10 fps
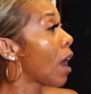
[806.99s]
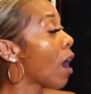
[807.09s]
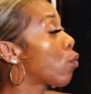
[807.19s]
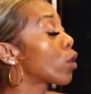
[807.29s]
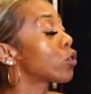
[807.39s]

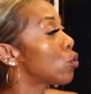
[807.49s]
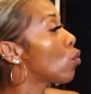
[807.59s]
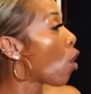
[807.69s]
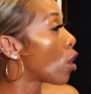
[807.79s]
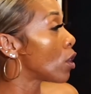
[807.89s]
I've worked too
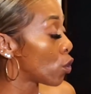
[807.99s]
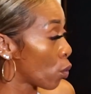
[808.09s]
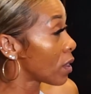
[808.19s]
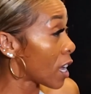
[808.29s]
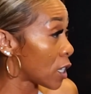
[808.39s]
hard
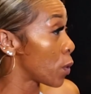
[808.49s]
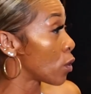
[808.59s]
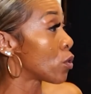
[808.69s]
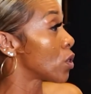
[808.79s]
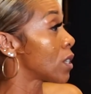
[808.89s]
during that
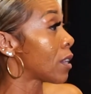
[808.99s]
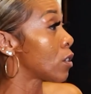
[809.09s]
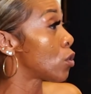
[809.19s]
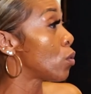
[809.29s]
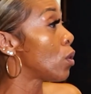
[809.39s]
spiritual
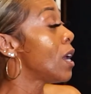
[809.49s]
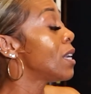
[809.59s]
solitude